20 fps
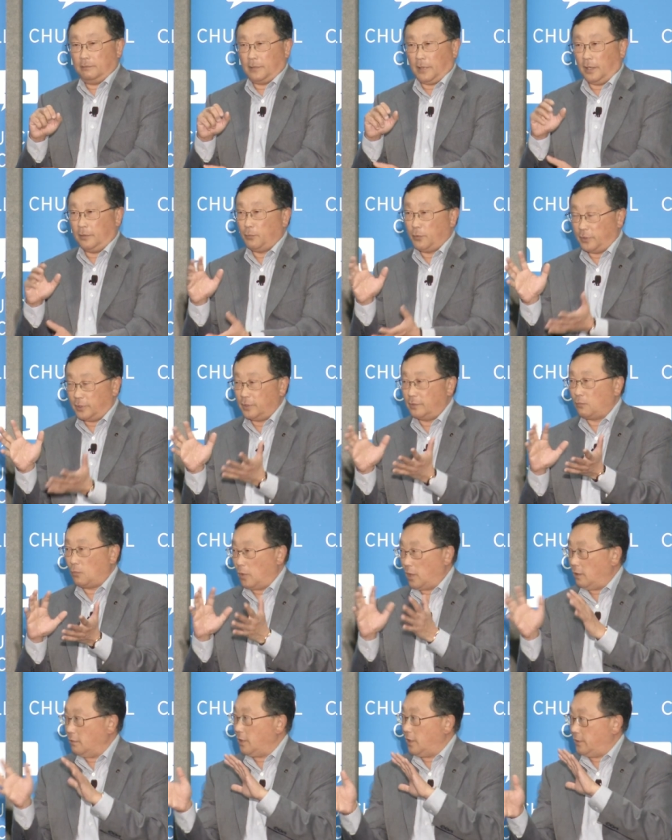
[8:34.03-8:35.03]
then we did
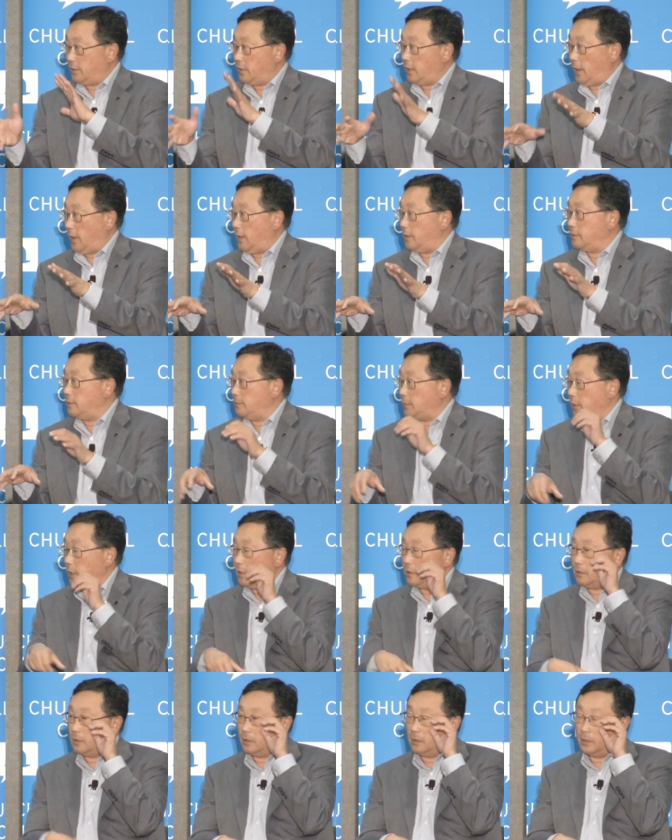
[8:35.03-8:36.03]
well at the end,
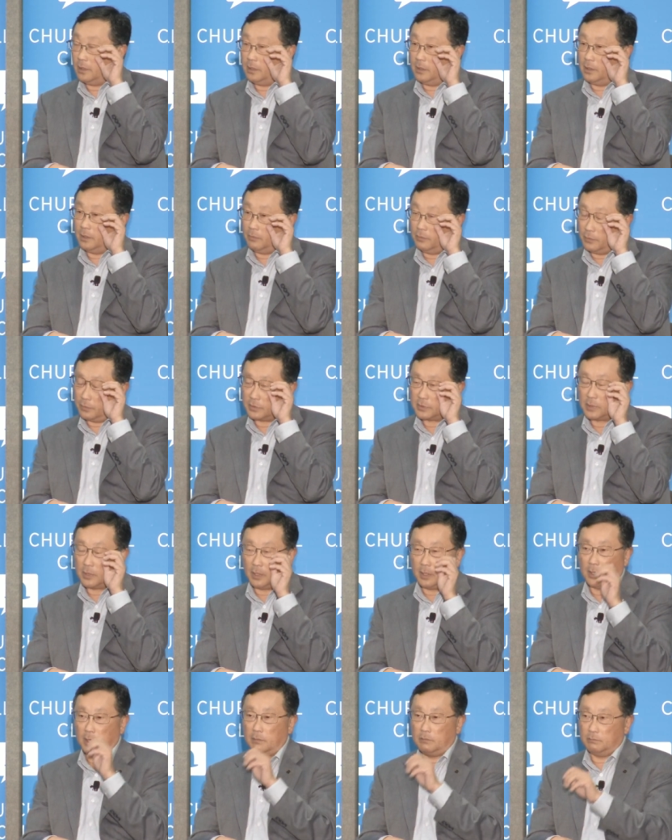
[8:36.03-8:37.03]
but it, it was,
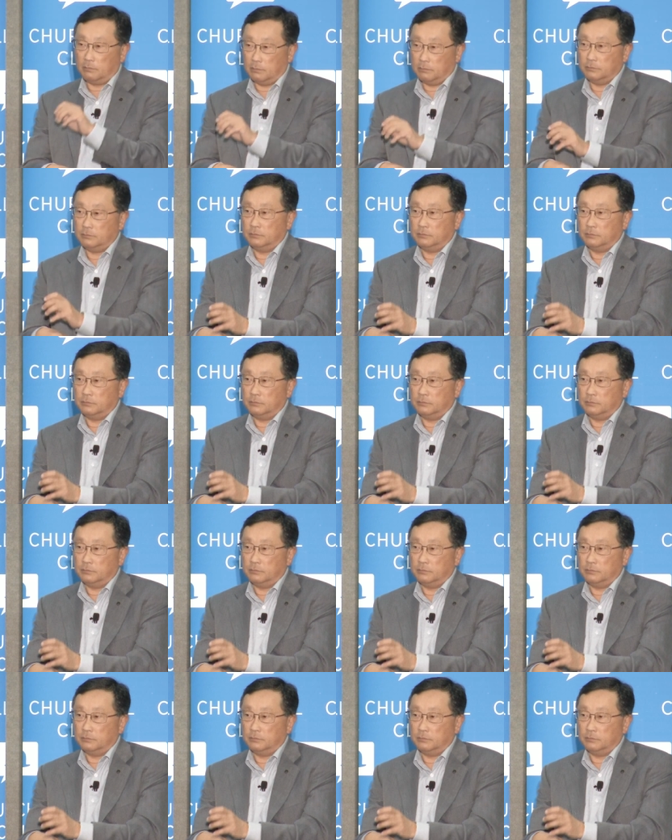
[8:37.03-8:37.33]
um,